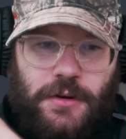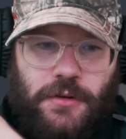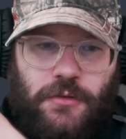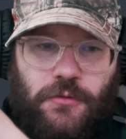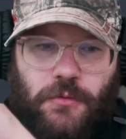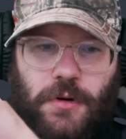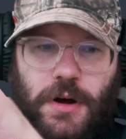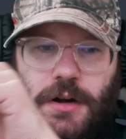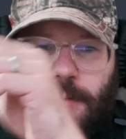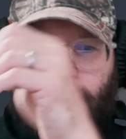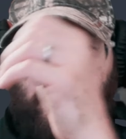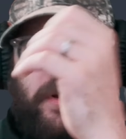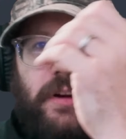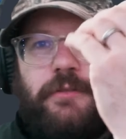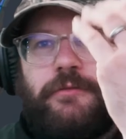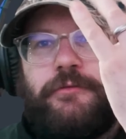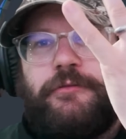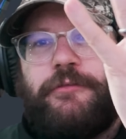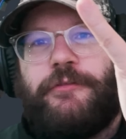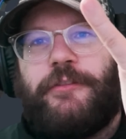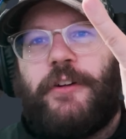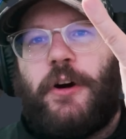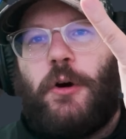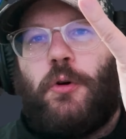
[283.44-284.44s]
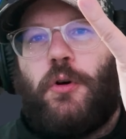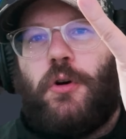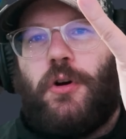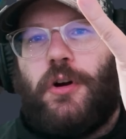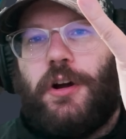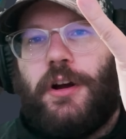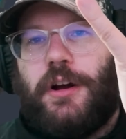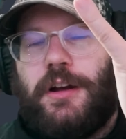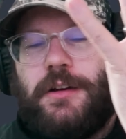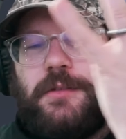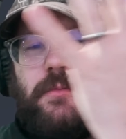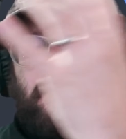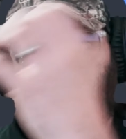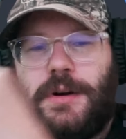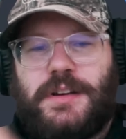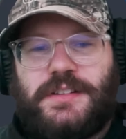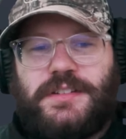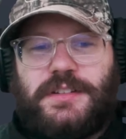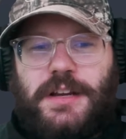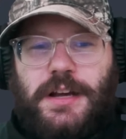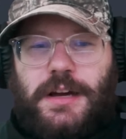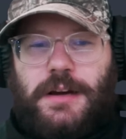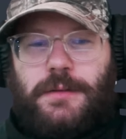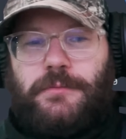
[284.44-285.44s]
Water bear 4
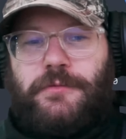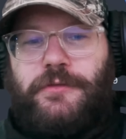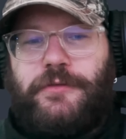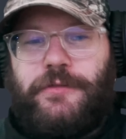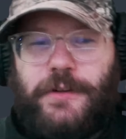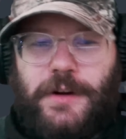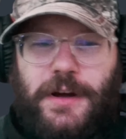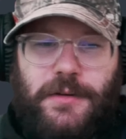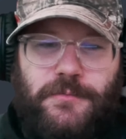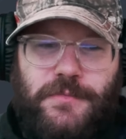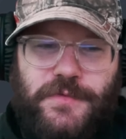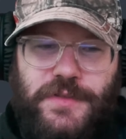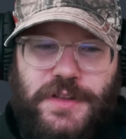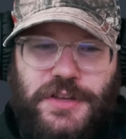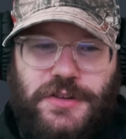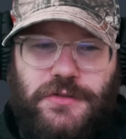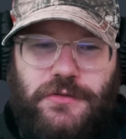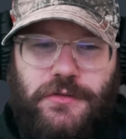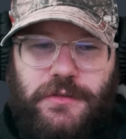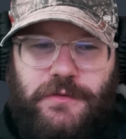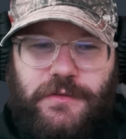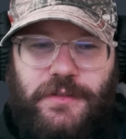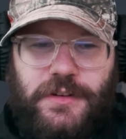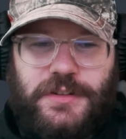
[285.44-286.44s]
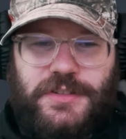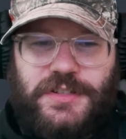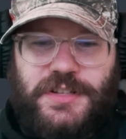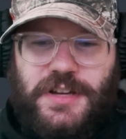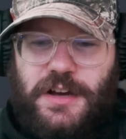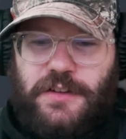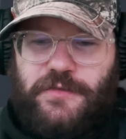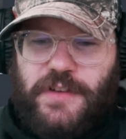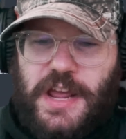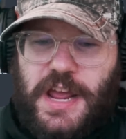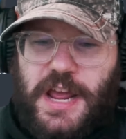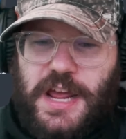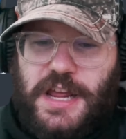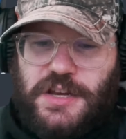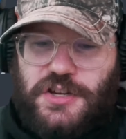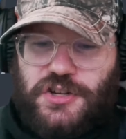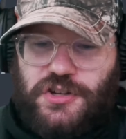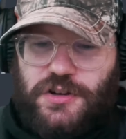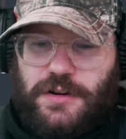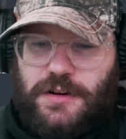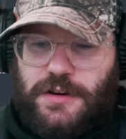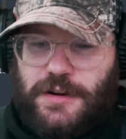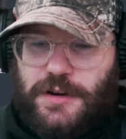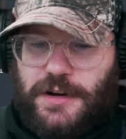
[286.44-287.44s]
must come from the universe of
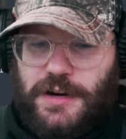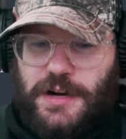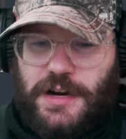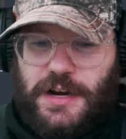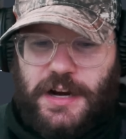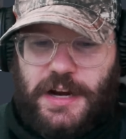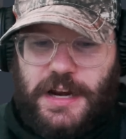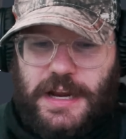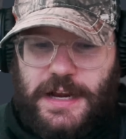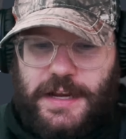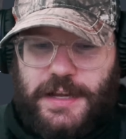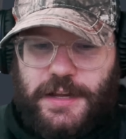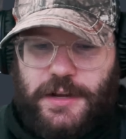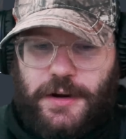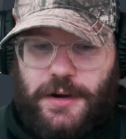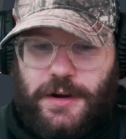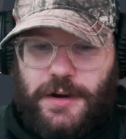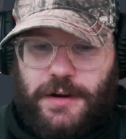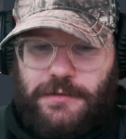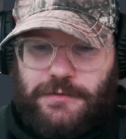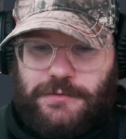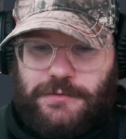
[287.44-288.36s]
H.R. Geiger.